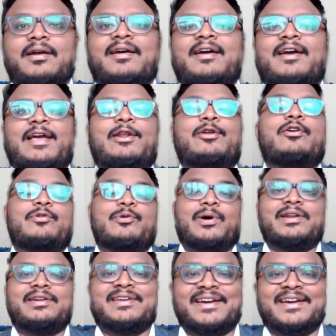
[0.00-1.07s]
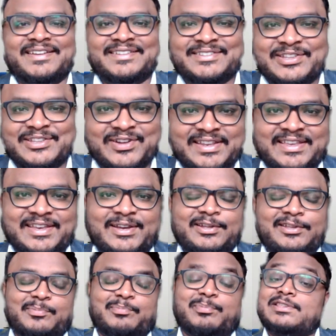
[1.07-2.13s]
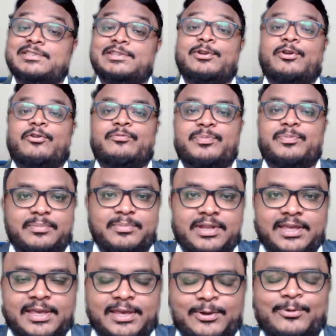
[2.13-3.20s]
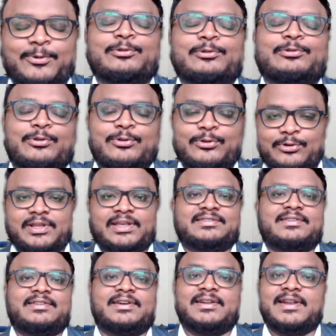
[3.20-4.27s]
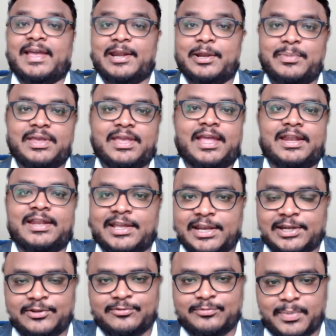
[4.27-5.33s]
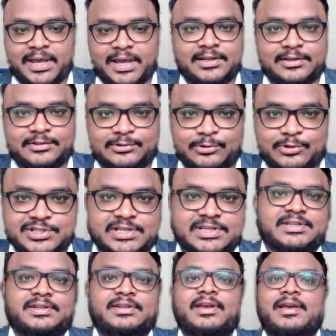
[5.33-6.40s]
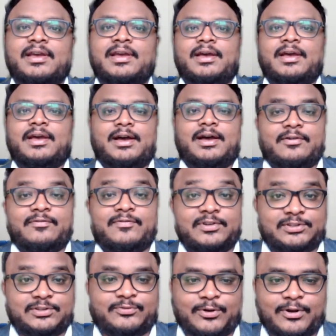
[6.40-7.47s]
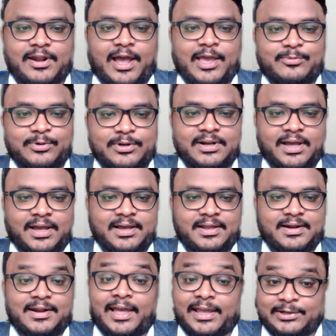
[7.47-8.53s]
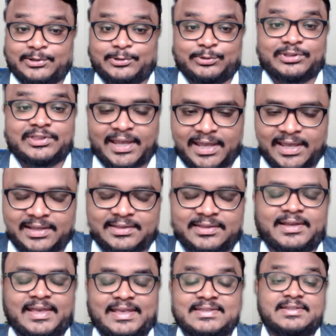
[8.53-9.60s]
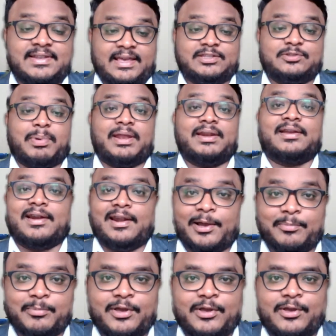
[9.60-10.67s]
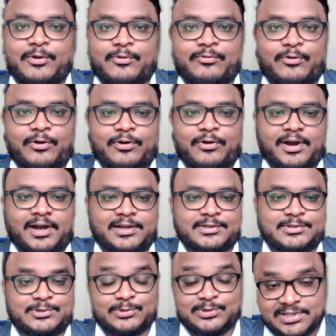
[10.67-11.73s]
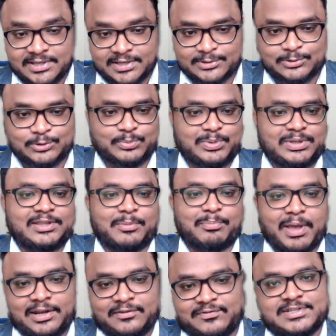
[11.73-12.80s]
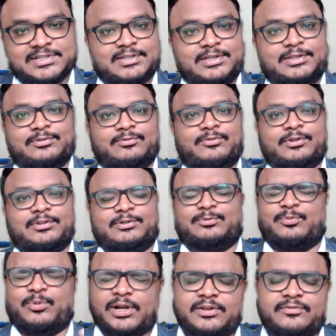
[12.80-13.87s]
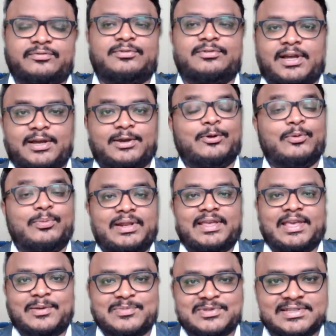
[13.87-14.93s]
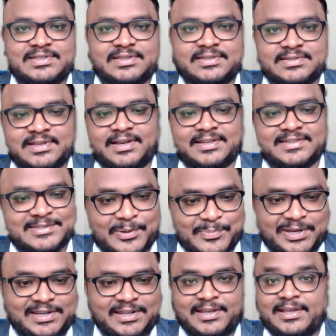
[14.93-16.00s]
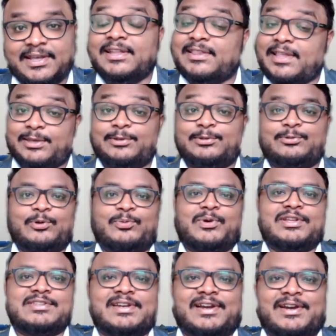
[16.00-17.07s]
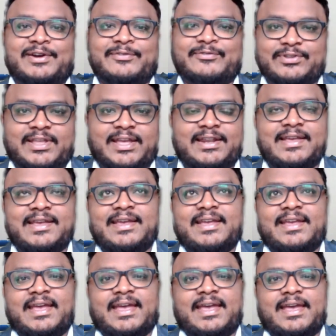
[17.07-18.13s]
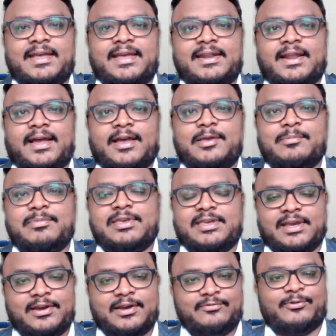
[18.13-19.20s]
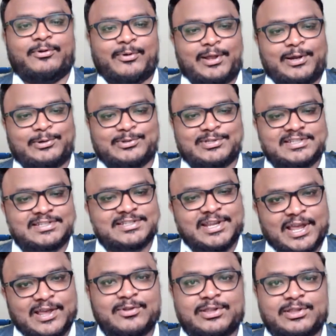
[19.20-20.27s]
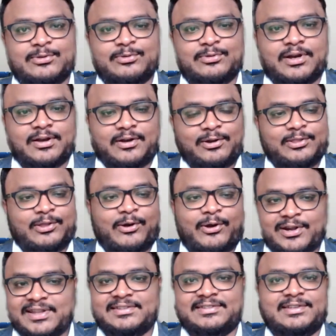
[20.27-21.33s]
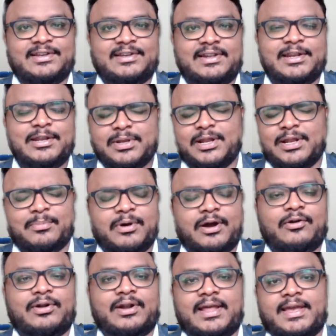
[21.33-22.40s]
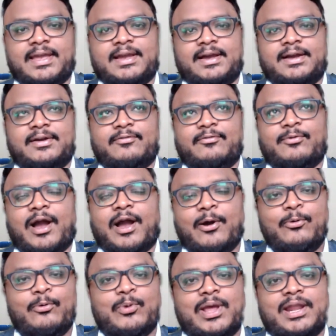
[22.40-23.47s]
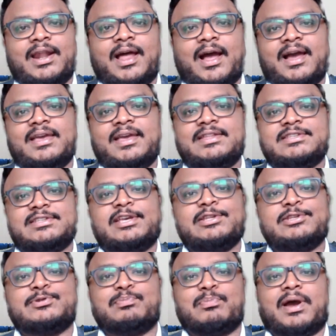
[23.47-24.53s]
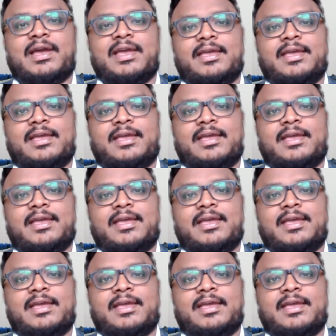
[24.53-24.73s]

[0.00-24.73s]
Hello everyone, uh, Steven here, the president of PMDK, also known as the Dynamic and Creative Mind Association. Uh, first of all, I will uh, like to thank the ASELxPenn Club for uh, choosing us to be the beneficiaries for this wonderful uh, Global Game Changers uh, Summit. Thank you so much for that. And I'm here for a while to just share with you, all the audience here, a little bit about like how when I change my